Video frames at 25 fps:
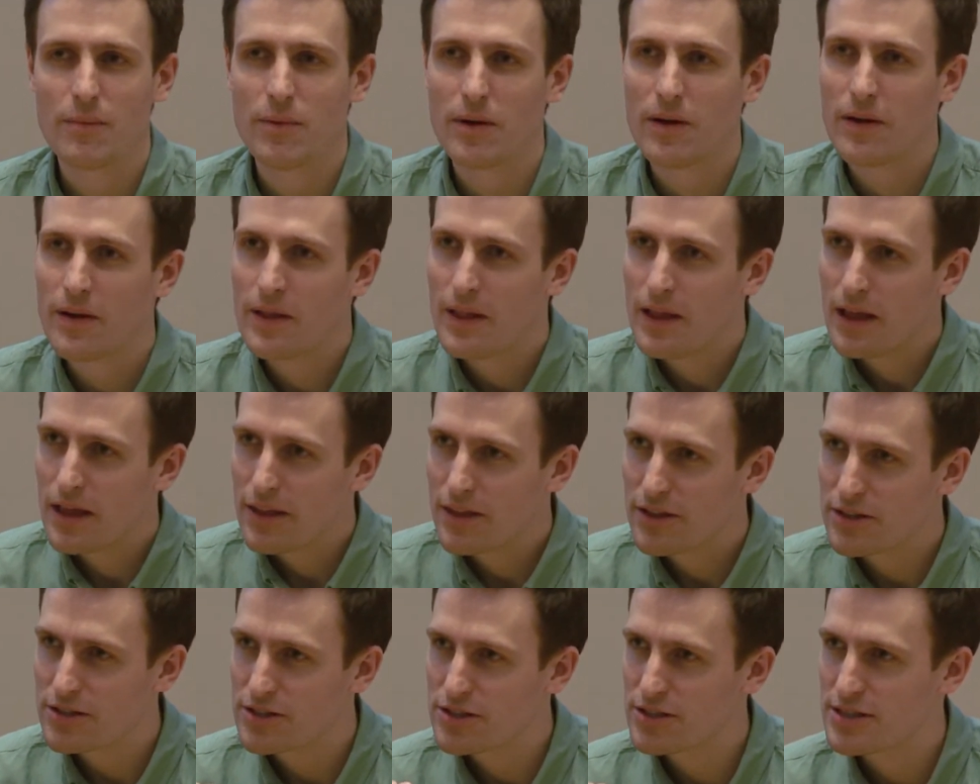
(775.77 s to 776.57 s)
But
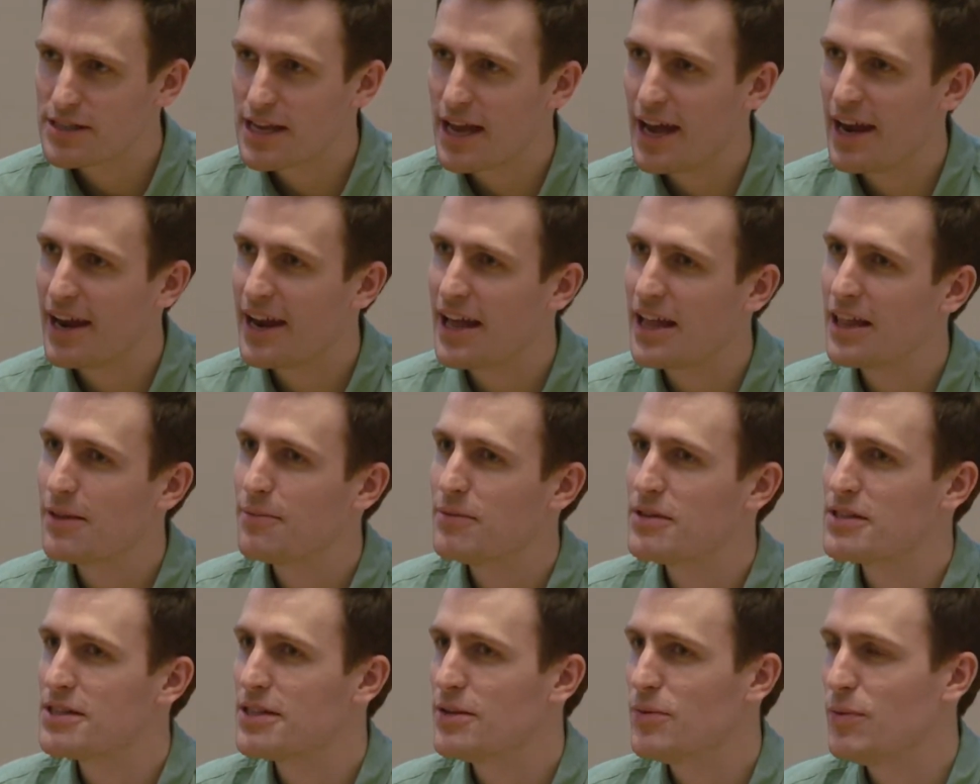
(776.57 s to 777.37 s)
there's certain
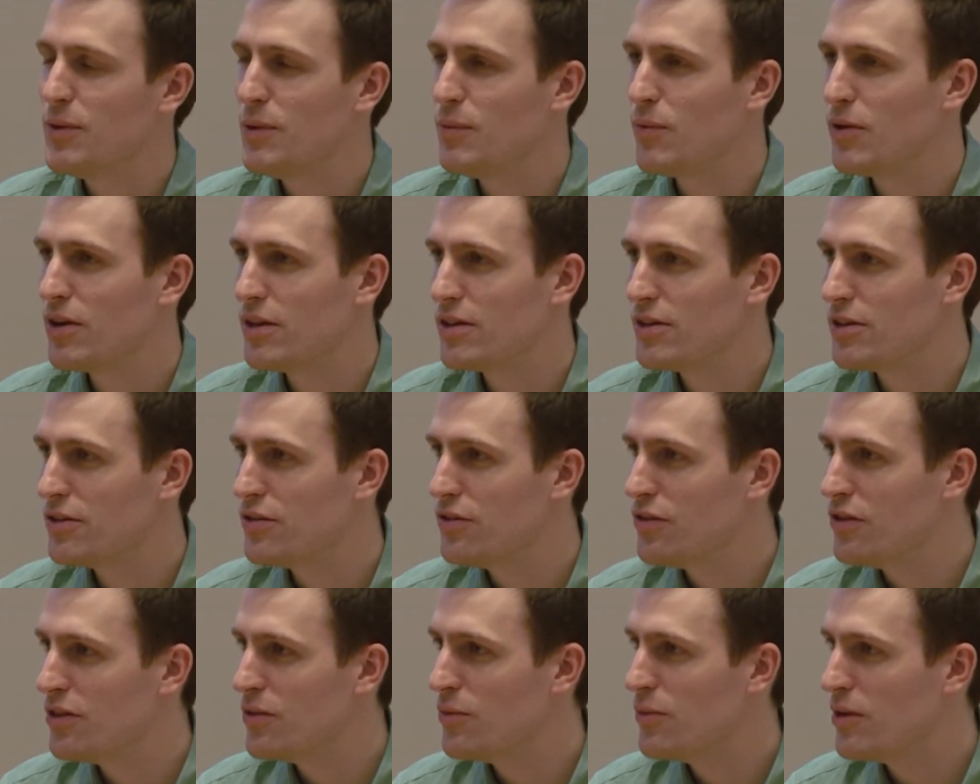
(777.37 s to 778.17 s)
elements that we wanted to
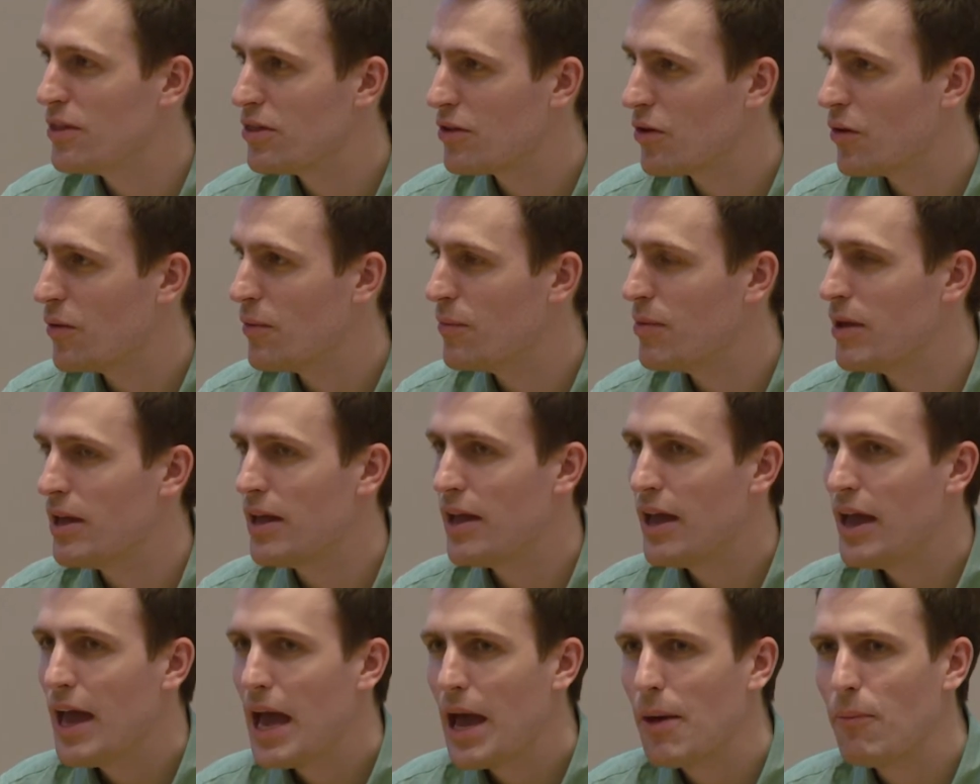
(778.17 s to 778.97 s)
do that we thought would
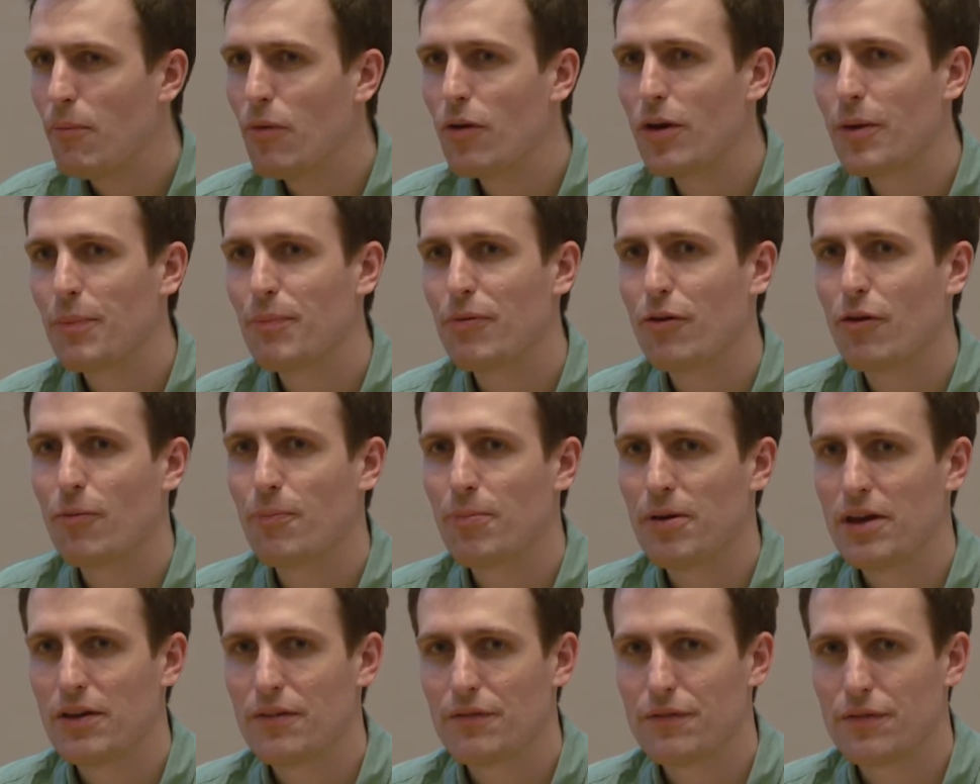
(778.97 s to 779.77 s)
be and more
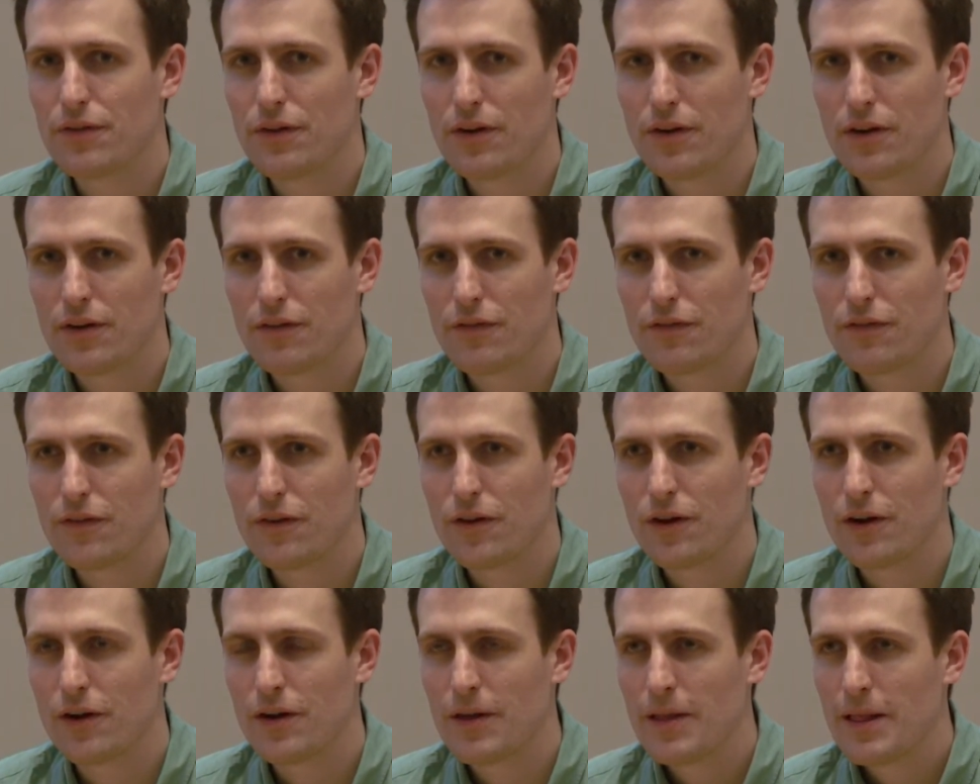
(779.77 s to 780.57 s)
appropriate
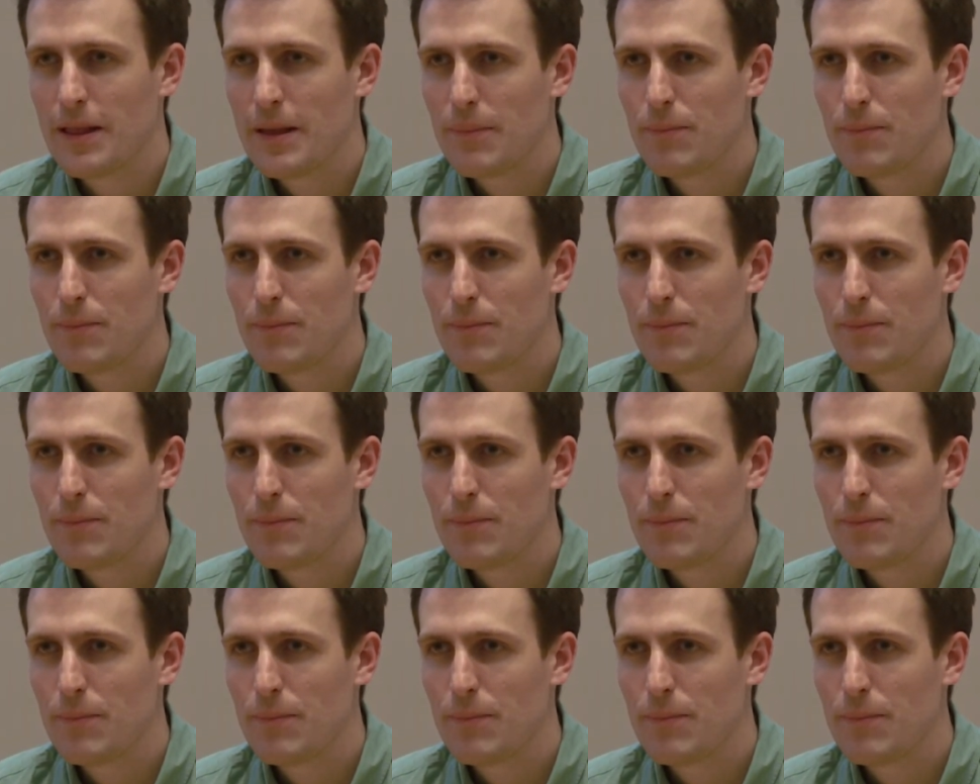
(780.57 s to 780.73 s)
for